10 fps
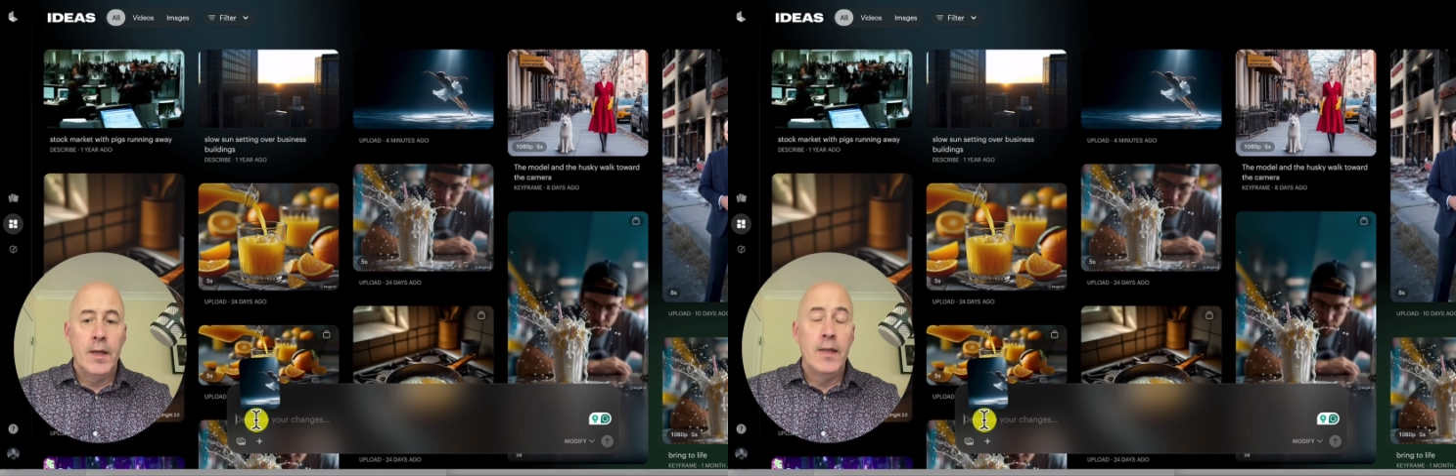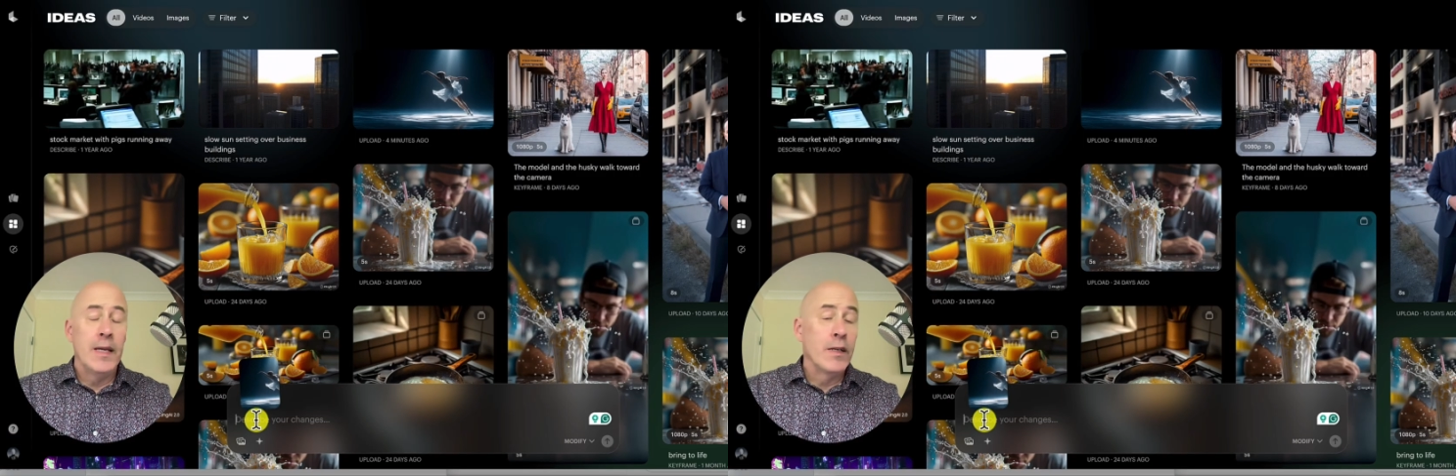
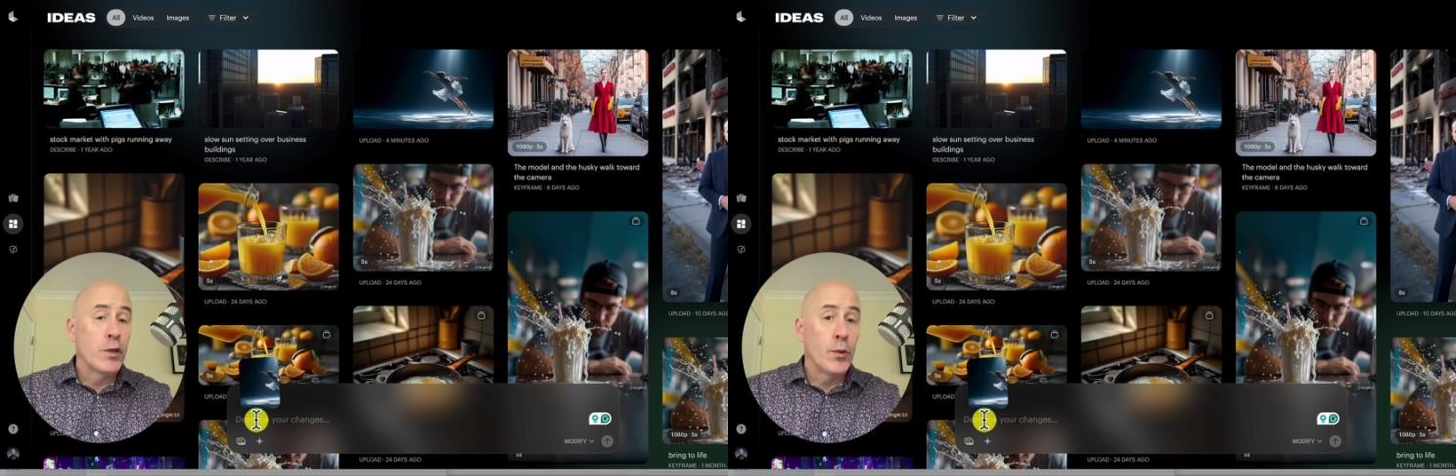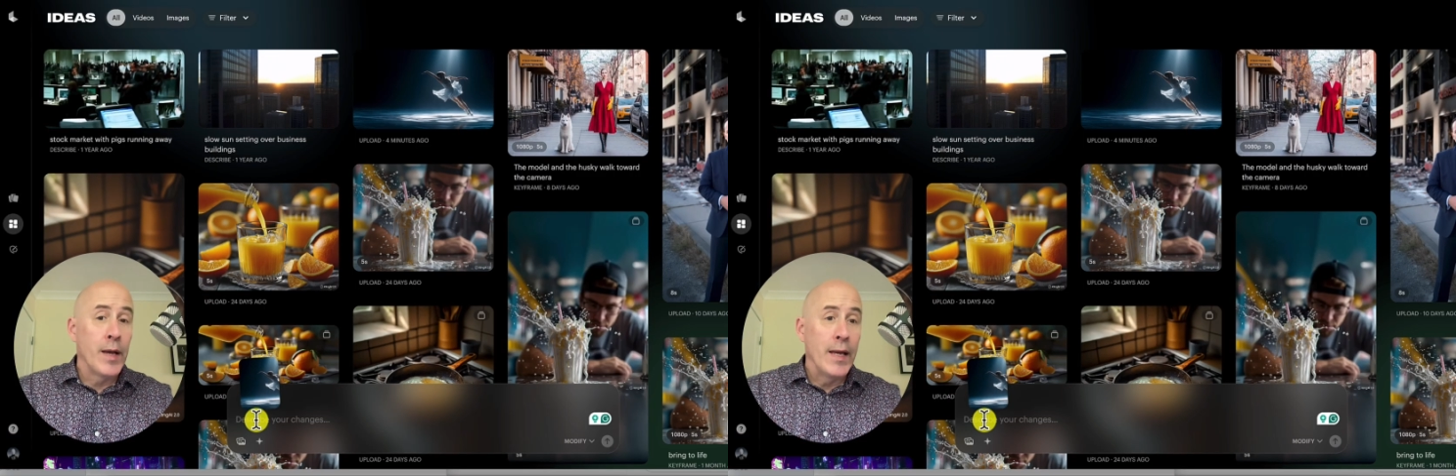and then
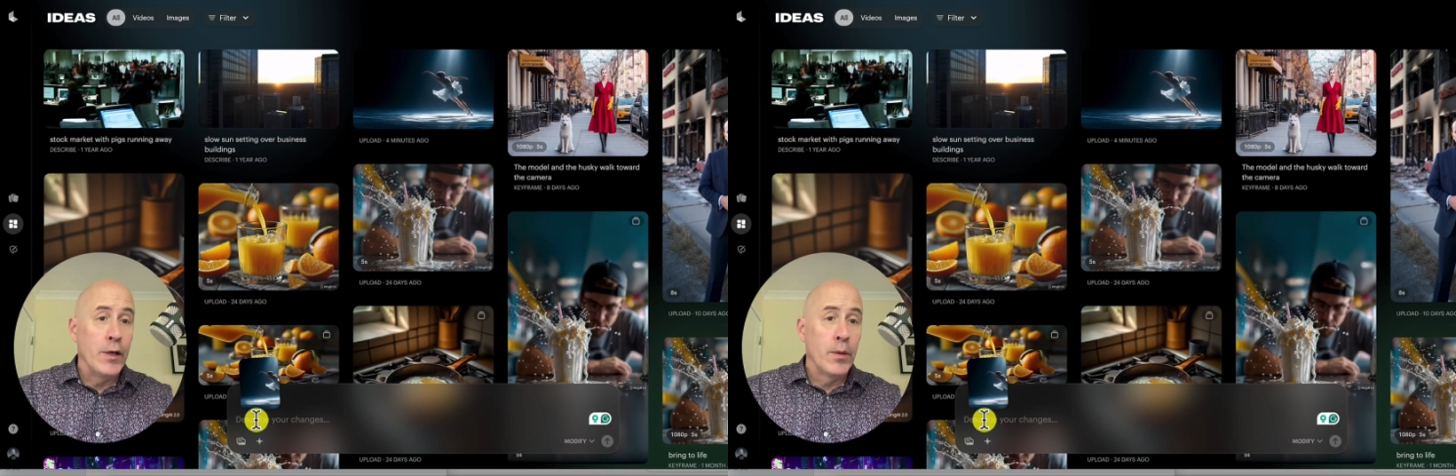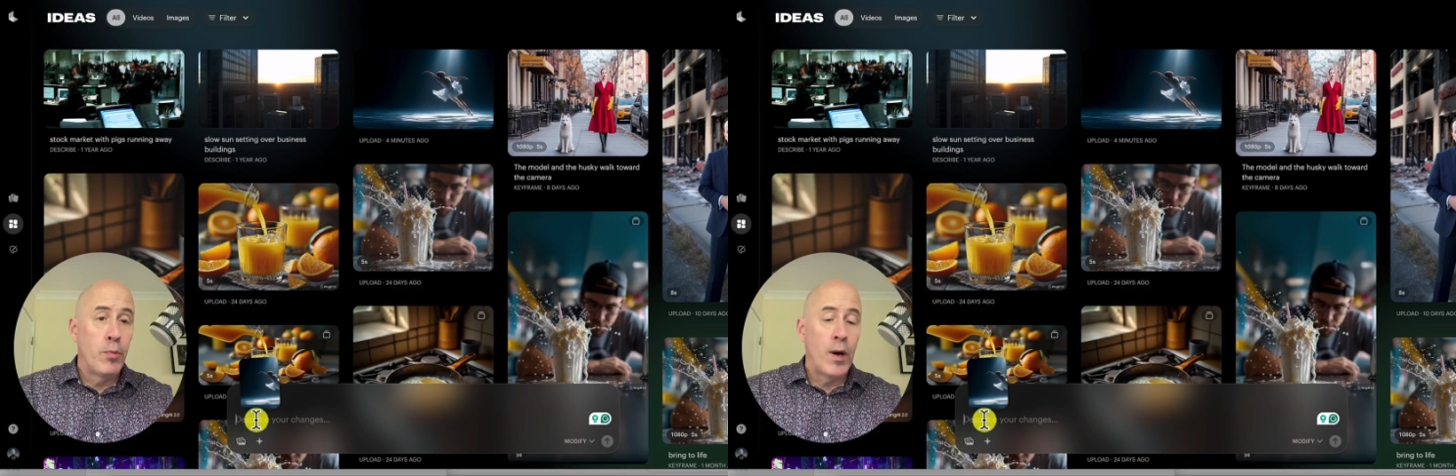
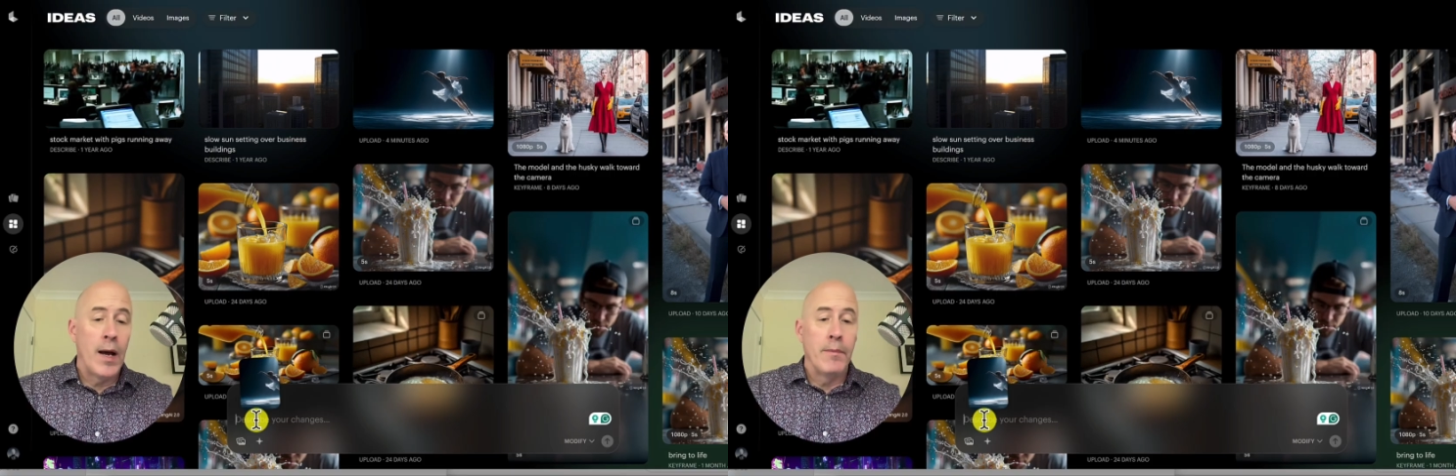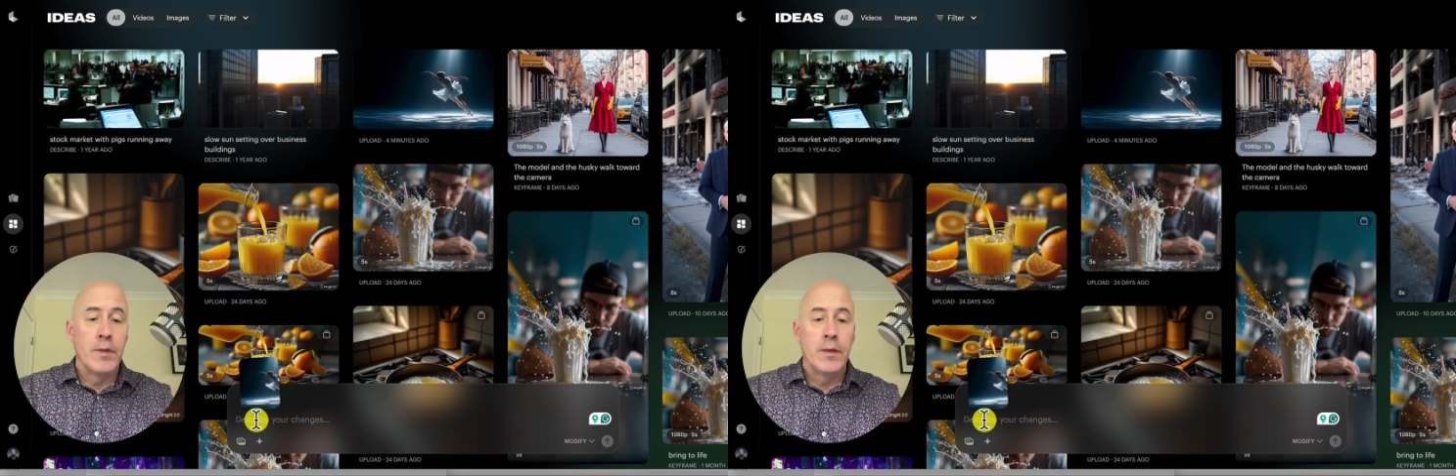create your
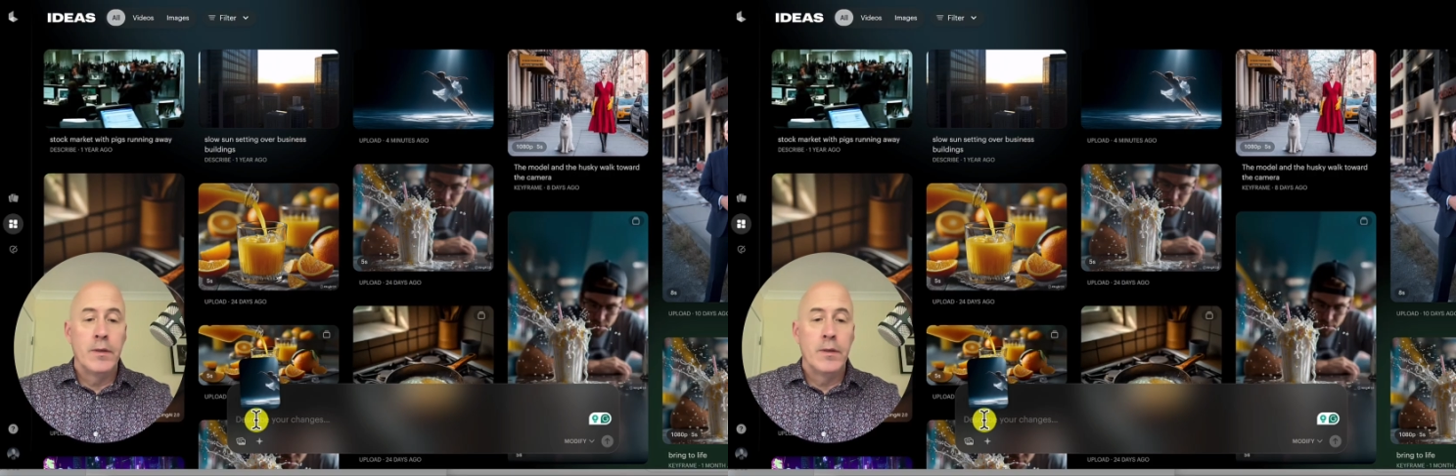prompt.